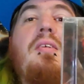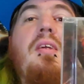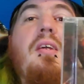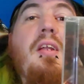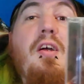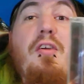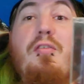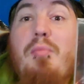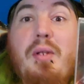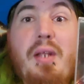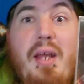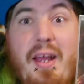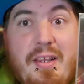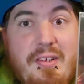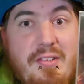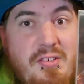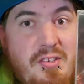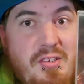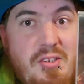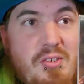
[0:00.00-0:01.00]
and I've been
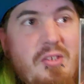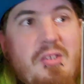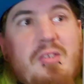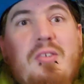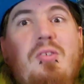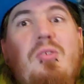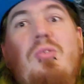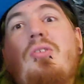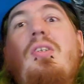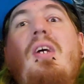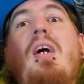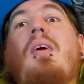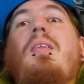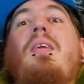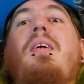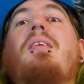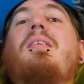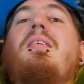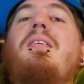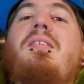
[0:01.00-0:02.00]
asked to sound
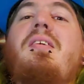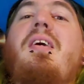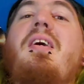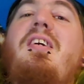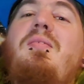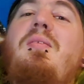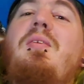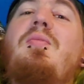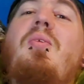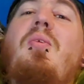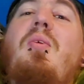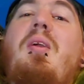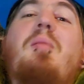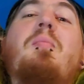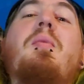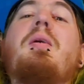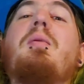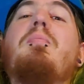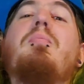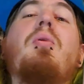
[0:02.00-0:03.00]
like these guys before, and I'm
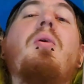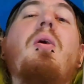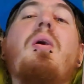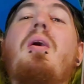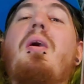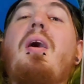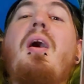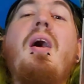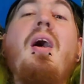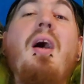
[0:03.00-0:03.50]
like, bruh,